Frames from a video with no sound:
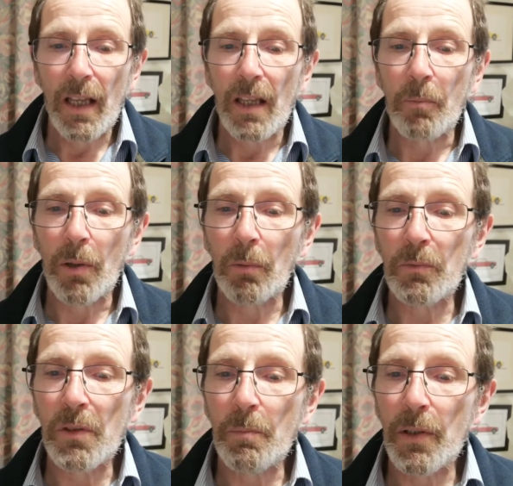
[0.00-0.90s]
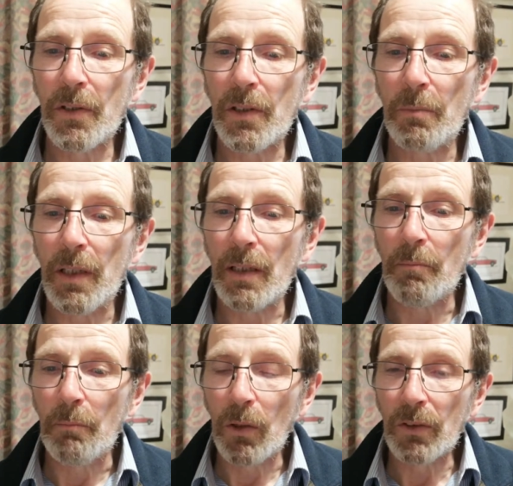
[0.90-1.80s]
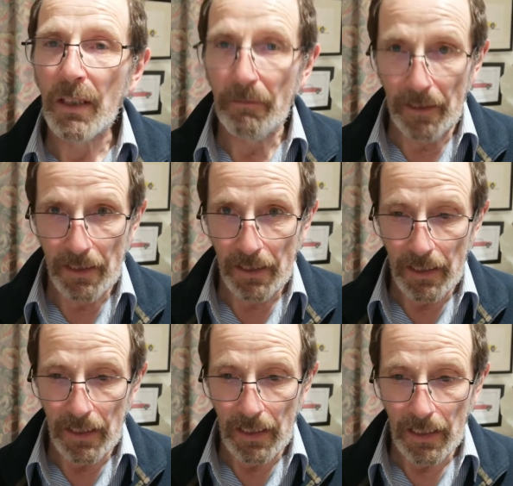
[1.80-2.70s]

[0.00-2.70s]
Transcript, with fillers: The problems appear to be multifaceted,